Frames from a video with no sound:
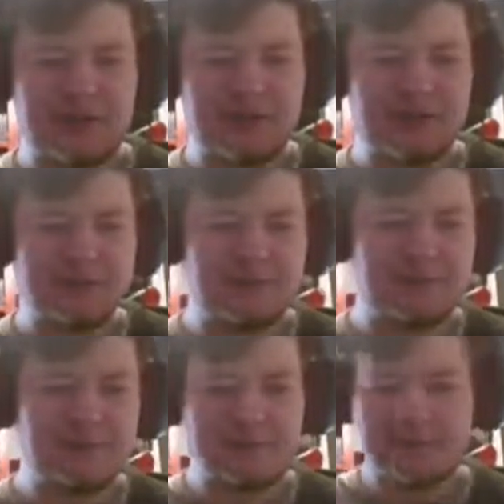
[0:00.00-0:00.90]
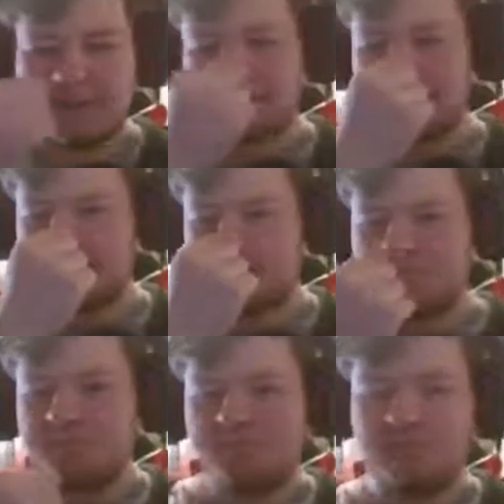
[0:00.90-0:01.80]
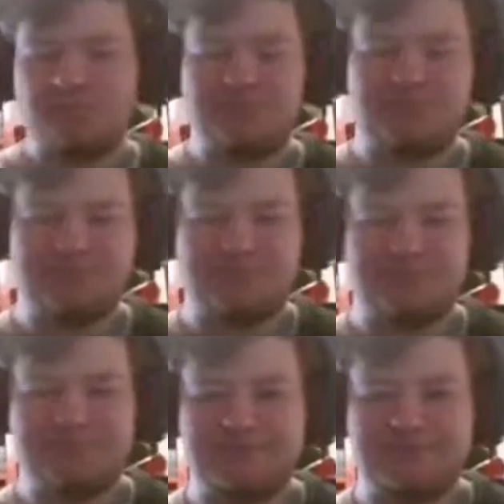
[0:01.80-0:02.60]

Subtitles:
put his, and yeah, definitely.